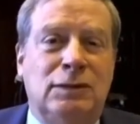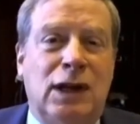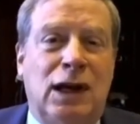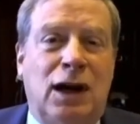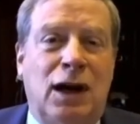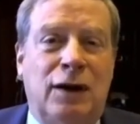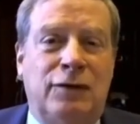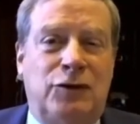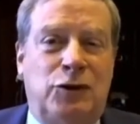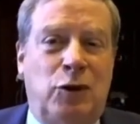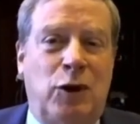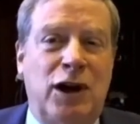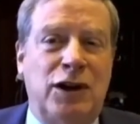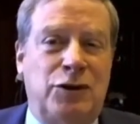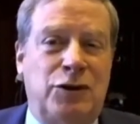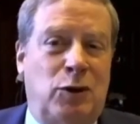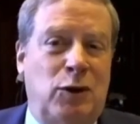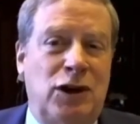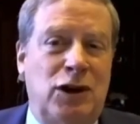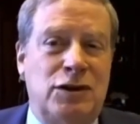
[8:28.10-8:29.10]
of
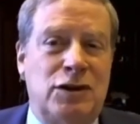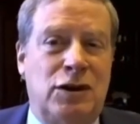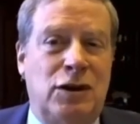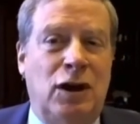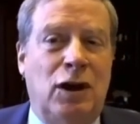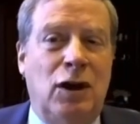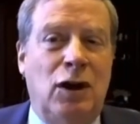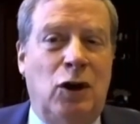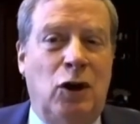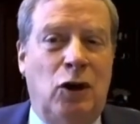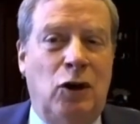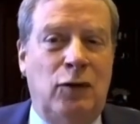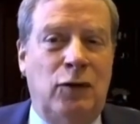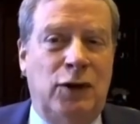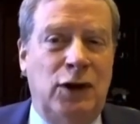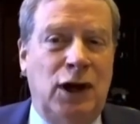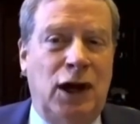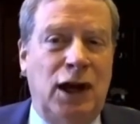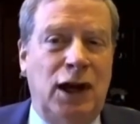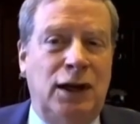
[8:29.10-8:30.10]
treasuries
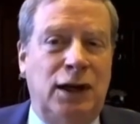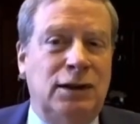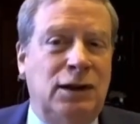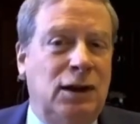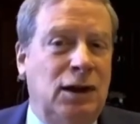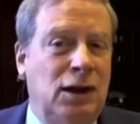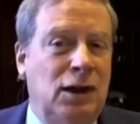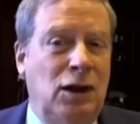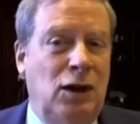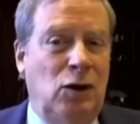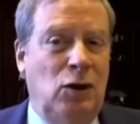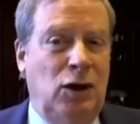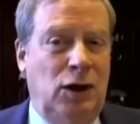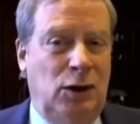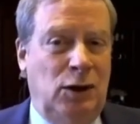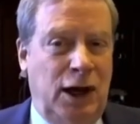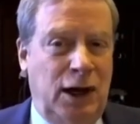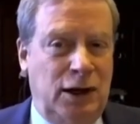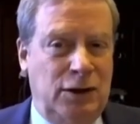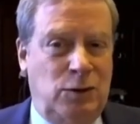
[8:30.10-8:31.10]
overnight
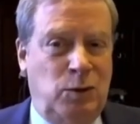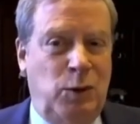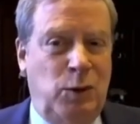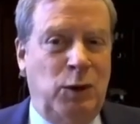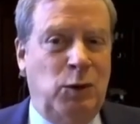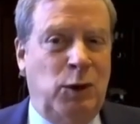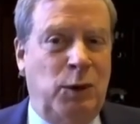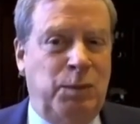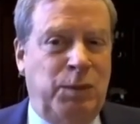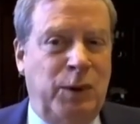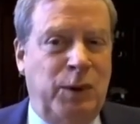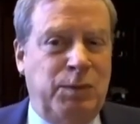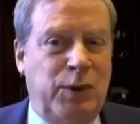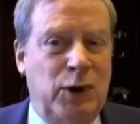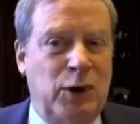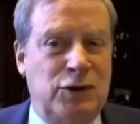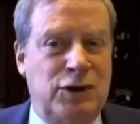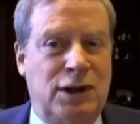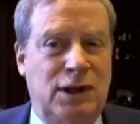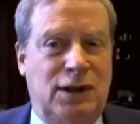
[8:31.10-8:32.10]
as we were
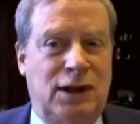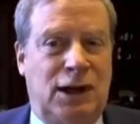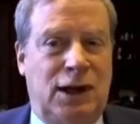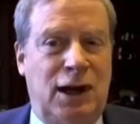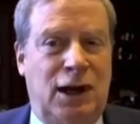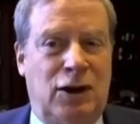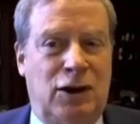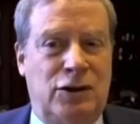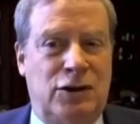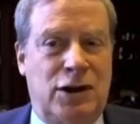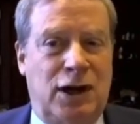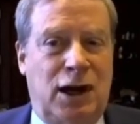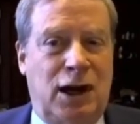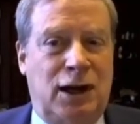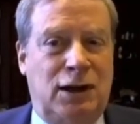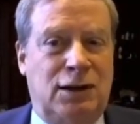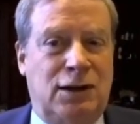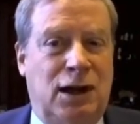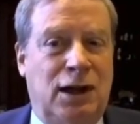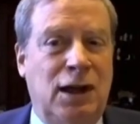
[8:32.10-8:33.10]
proposing the CARES
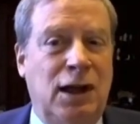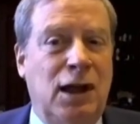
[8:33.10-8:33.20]
Act.